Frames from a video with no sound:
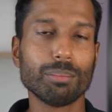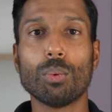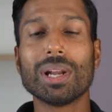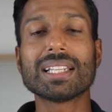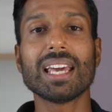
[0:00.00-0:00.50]
But
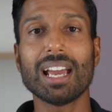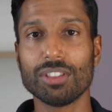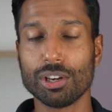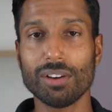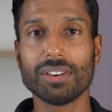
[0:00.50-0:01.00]
once they have
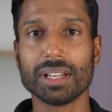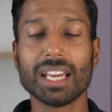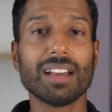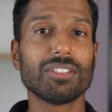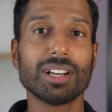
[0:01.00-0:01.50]
the offer,
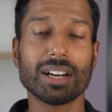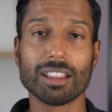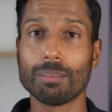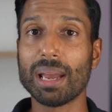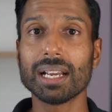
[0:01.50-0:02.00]
they have to go to
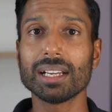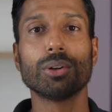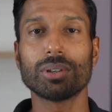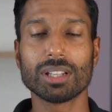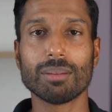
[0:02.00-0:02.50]
the bank,
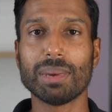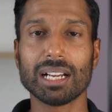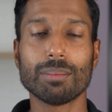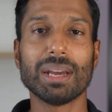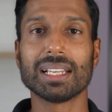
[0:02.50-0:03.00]
talk to the
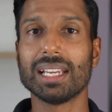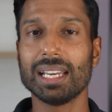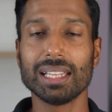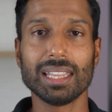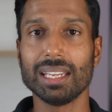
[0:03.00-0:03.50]
bank about
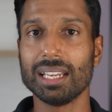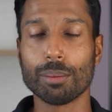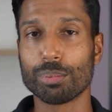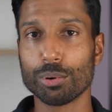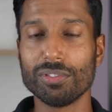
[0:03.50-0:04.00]
getting the
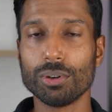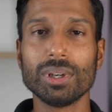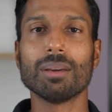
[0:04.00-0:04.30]
approval.